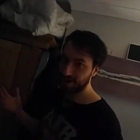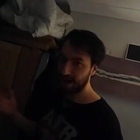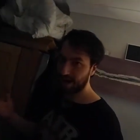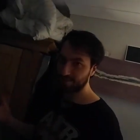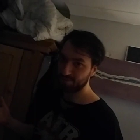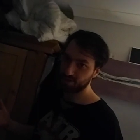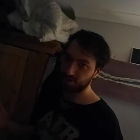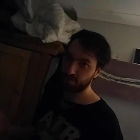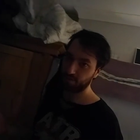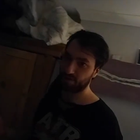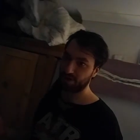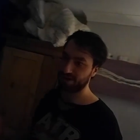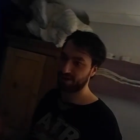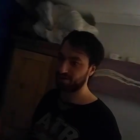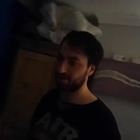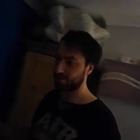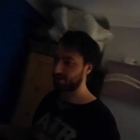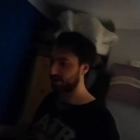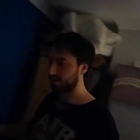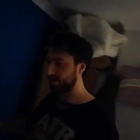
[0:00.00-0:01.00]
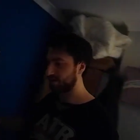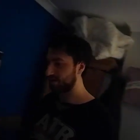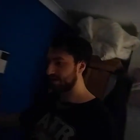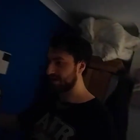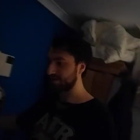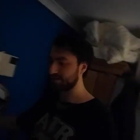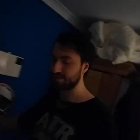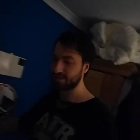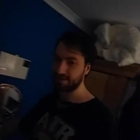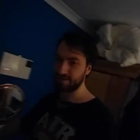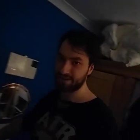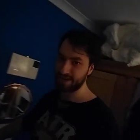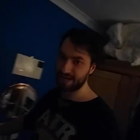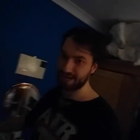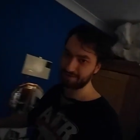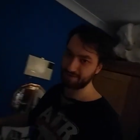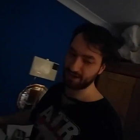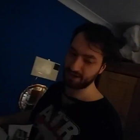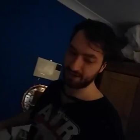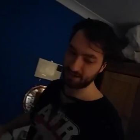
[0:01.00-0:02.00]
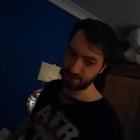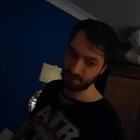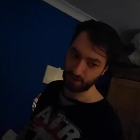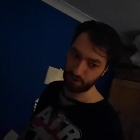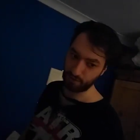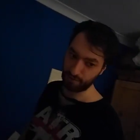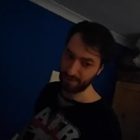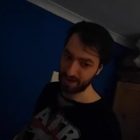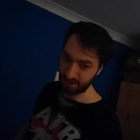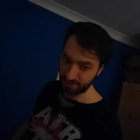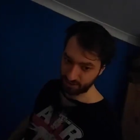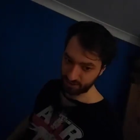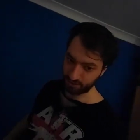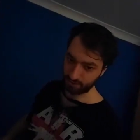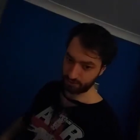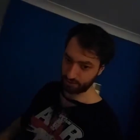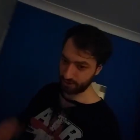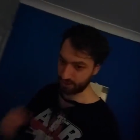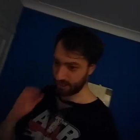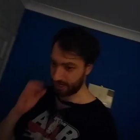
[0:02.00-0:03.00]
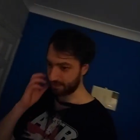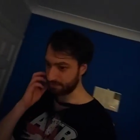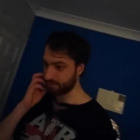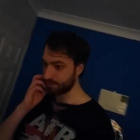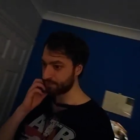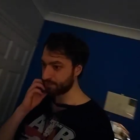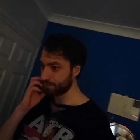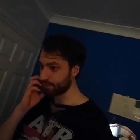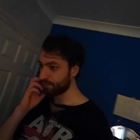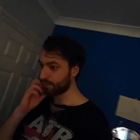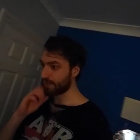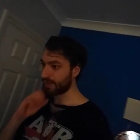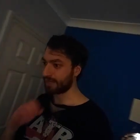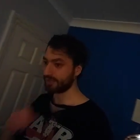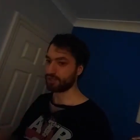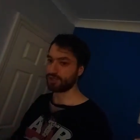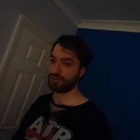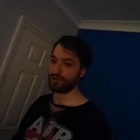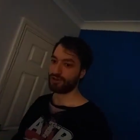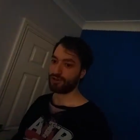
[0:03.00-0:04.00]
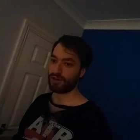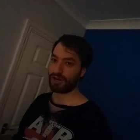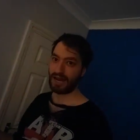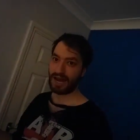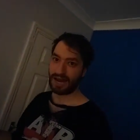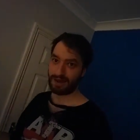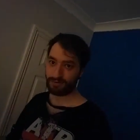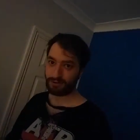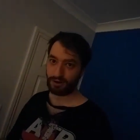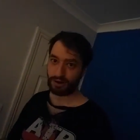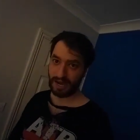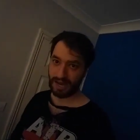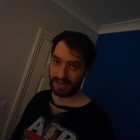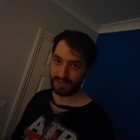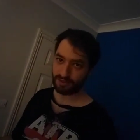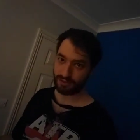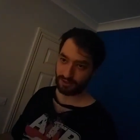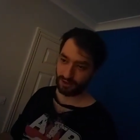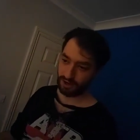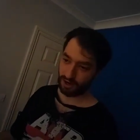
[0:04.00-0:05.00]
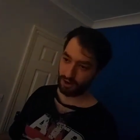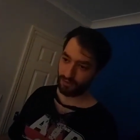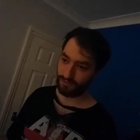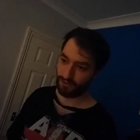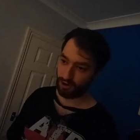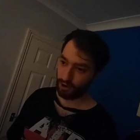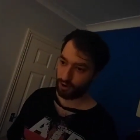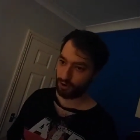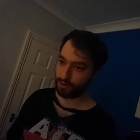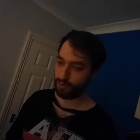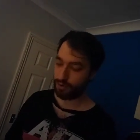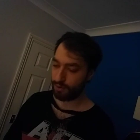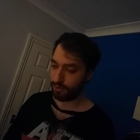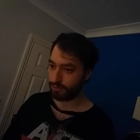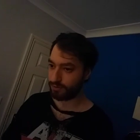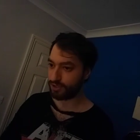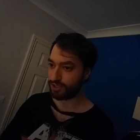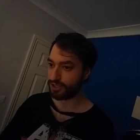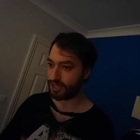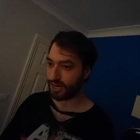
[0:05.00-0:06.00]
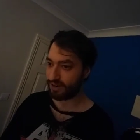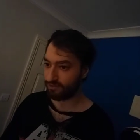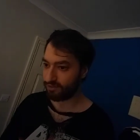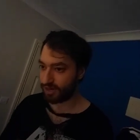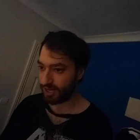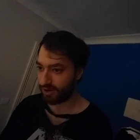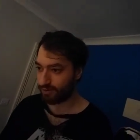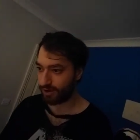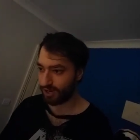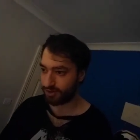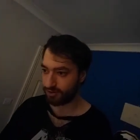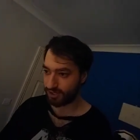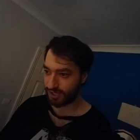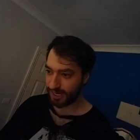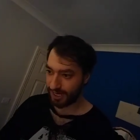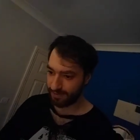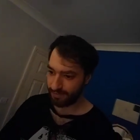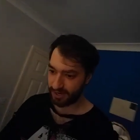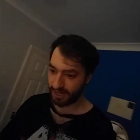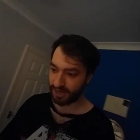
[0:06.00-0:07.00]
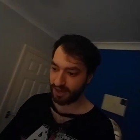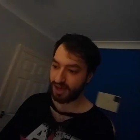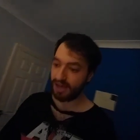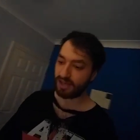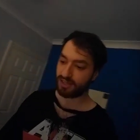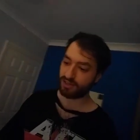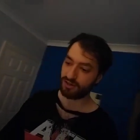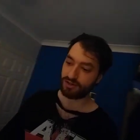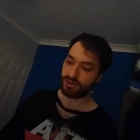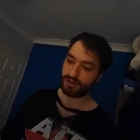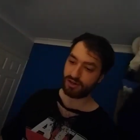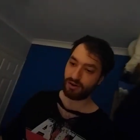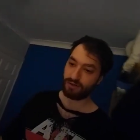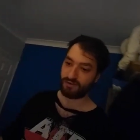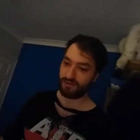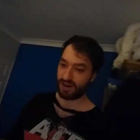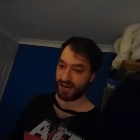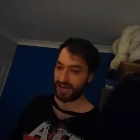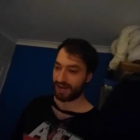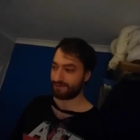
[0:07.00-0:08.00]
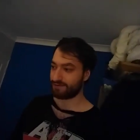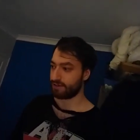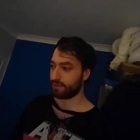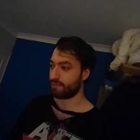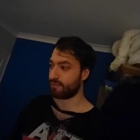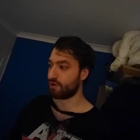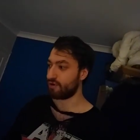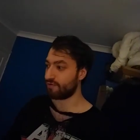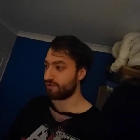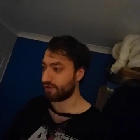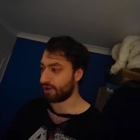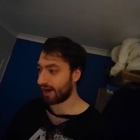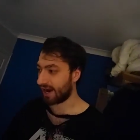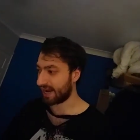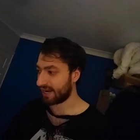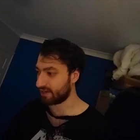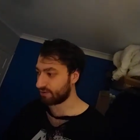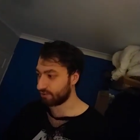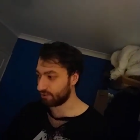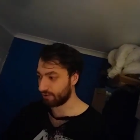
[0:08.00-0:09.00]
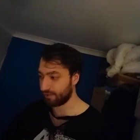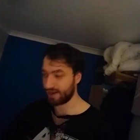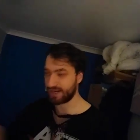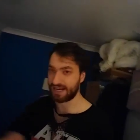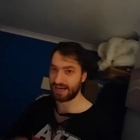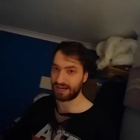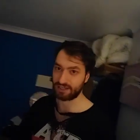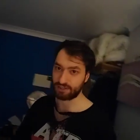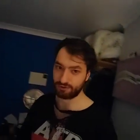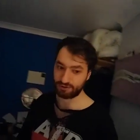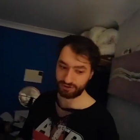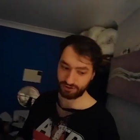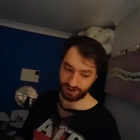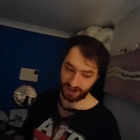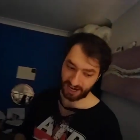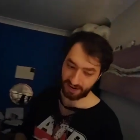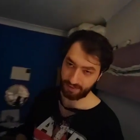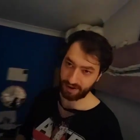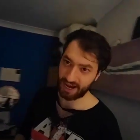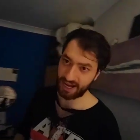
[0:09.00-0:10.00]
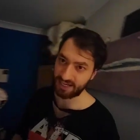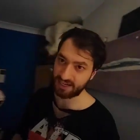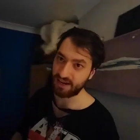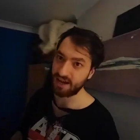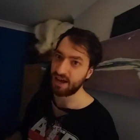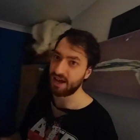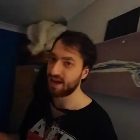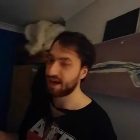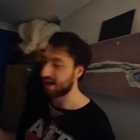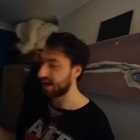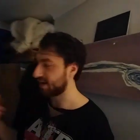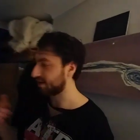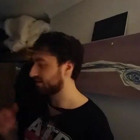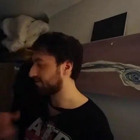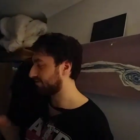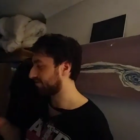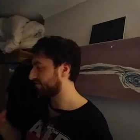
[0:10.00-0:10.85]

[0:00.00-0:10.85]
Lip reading: a laptop where you're not going to necessarily have an external mouse at all times. And so you're going to have your hands on the home row generally when you're typing, so you don't really have to move your hand all the way down to a trackpad and